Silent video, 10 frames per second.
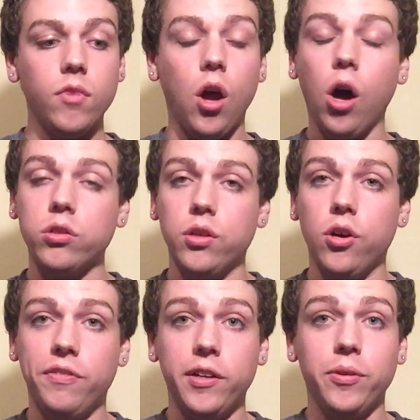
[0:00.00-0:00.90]
Also,
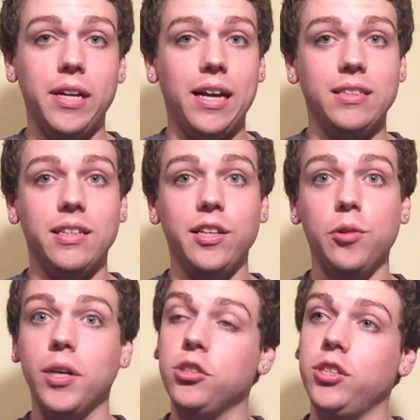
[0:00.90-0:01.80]
if anyone has any
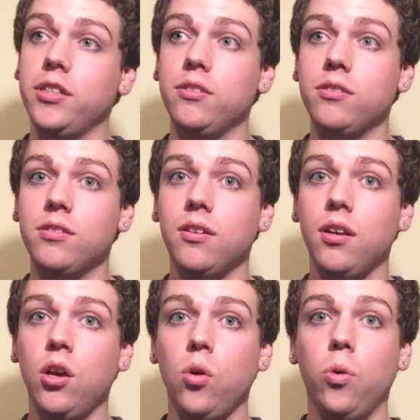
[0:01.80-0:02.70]
questions
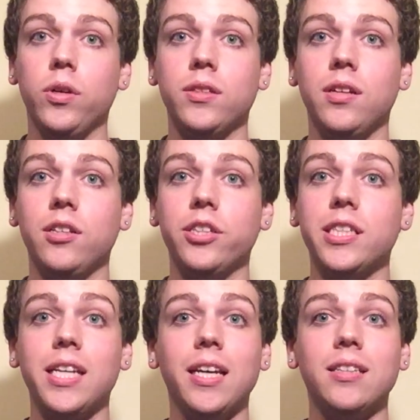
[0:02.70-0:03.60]
or doesn't
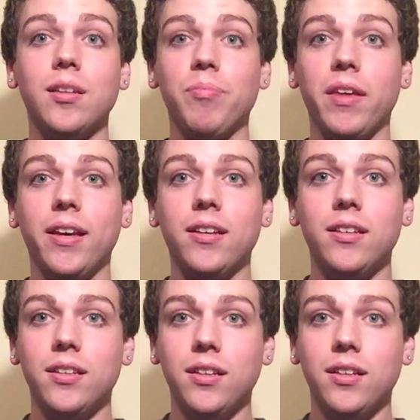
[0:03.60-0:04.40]
understand something,